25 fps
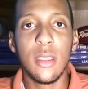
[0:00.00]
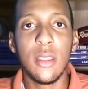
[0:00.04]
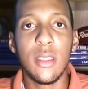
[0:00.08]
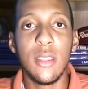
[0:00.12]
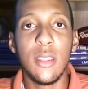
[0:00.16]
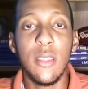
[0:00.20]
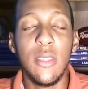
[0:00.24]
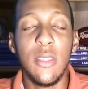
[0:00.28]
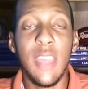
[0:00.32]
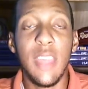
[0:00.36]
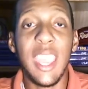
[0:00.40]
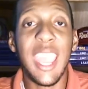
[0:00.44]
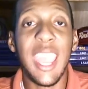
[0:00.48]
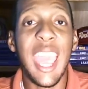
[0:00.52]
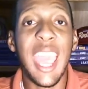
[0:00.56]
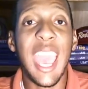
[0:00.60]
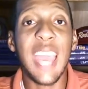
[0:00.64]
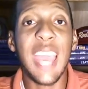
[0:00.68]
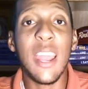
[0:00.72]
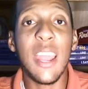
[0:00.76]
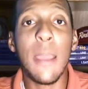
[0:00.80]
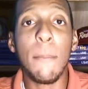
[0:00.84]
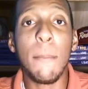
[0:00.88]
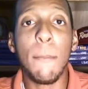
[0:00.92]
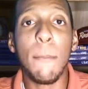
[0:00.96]
They
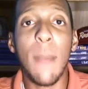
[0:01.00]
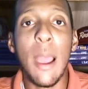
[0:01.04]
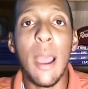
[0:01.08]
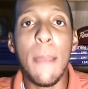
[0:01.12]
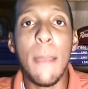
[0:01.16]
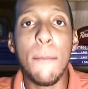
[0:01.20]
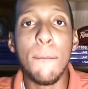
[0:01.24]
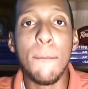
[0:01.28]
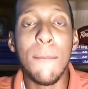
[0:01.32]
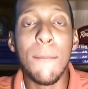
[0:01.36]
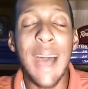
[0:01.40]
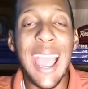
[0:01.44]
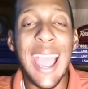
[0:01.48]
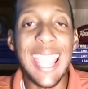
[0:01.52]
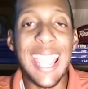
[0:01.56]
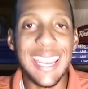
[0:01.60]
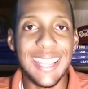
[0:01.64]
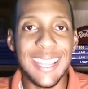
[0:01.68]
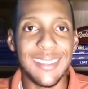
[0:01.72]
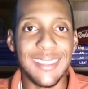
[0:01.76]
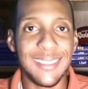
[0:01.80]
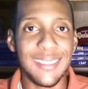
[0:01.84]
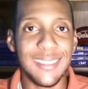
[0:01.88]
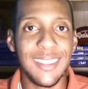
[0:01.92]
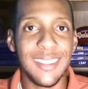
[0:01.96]
had a
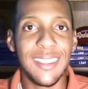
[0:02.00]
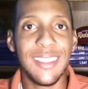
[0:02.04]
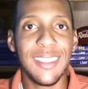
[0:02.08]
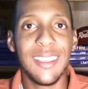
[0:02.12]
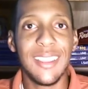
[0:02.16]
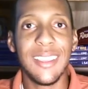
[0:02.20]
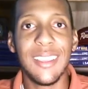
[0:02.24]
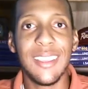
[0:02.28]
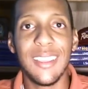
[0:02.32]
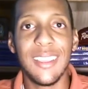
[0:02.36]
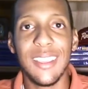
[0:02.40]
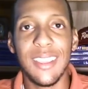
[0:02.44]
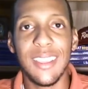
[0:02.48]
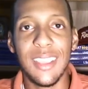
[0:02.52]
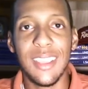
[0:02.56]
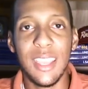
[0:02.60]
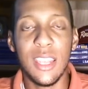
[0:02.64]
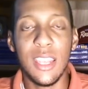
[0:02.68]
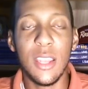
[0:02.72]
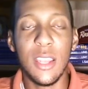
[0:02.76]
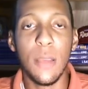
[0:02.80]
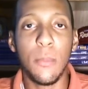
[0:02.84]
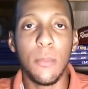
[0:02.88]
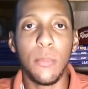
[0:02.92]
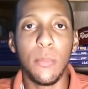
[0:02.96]
minus
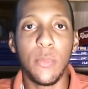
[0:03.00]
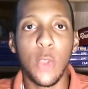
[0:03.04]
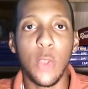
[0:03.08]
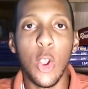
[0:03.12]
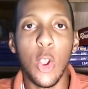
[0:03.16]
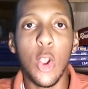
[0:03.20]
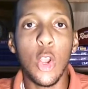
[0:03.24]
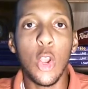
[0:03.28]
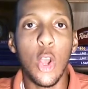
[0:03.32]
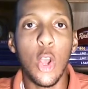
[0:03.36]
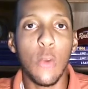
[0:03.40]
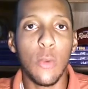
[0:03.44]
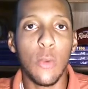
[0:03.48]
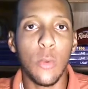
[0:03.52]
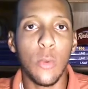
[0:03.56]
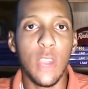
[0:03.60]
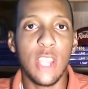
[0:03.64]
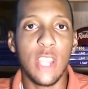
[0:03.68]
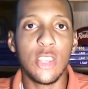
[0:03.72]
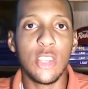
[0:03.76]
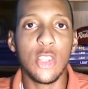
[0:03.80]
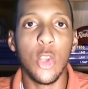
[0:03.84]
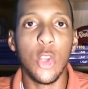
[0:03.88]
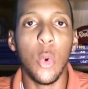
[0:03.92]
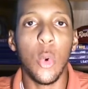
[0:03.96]
in the turnover
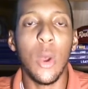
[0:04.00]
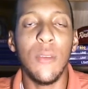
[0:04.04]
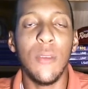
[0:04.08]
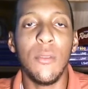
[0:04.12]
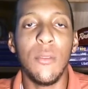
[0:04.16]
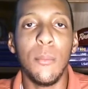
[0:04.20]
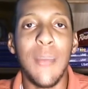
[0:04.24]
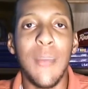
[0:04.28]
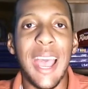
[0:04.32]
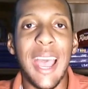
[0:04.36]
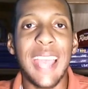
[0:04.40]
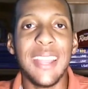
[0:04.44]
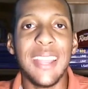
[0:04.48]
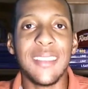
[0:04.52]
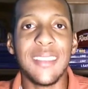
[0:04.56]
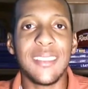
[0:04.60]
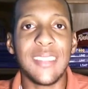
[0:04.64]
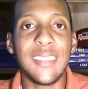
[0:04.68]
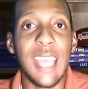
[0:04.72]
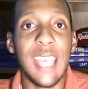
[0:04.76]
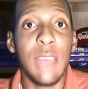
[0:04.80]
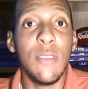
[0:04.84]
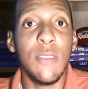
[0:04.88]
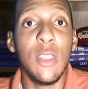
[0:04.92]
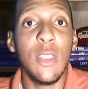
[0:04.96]
ratio of
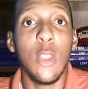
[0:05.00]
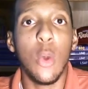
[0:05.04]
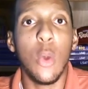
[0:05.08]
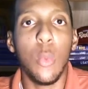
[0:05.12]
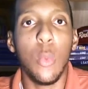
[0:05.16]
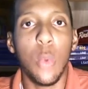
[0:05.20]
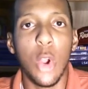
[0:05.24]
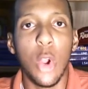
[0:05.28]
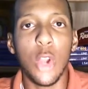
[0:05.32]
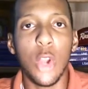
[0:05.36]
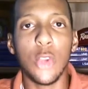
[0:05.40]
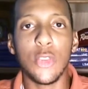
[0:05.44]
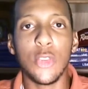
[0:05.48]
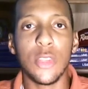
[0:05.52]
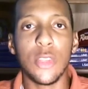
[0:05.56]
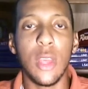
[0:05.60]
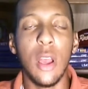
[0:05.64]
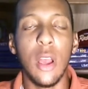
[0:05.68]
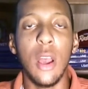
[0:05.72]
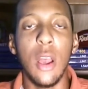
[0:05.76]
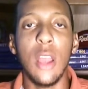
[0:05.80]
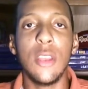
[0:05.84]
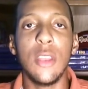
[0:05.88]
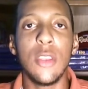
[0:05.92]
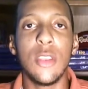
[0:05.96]
-7, the worst
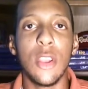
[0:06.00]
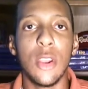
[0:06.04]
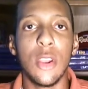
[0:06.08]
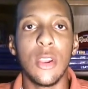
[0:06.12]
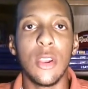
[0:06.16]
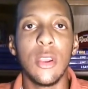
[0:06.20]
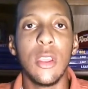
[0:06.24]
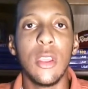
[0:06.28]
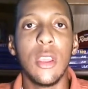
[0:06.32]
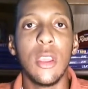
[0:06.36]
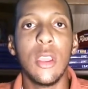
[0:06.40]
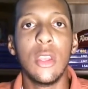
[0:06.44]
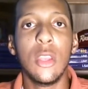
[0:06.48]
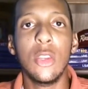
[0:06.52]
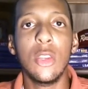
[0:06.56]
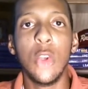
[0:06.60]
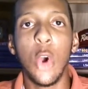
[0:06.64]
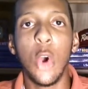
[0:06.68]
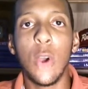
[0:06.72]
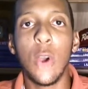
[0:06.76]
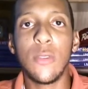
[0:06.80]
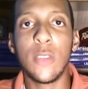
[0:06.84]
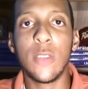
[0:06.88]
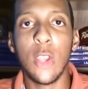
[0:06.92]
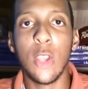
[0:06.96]
under
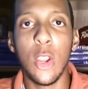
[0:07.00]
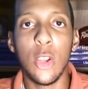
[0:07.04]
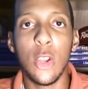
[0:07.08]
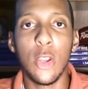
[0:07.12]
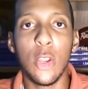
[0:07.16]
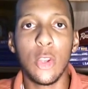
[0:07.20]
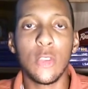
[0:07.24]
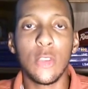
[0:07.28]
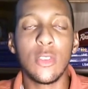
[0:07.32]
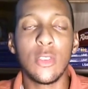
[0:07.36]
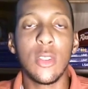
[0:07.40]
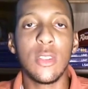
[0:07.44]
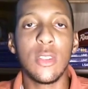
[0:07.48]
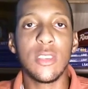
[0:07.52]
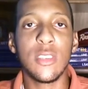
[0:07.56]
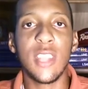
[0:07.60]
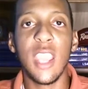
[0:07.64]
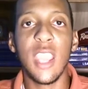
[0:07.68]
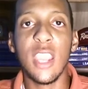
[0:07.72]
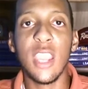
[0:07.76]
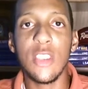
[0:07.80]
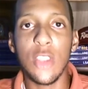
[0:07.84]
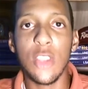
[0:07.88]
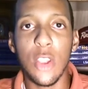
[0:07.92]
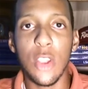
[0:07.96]
North Turner's
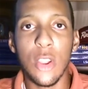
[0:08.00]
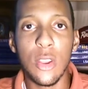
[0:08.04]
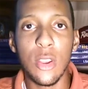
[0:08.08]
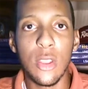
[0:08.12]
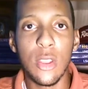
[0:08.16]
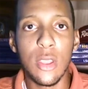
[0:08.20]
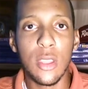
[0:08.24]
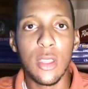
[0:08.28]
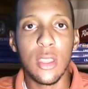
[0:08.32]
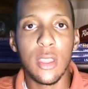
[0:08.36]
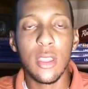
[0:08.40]
tenure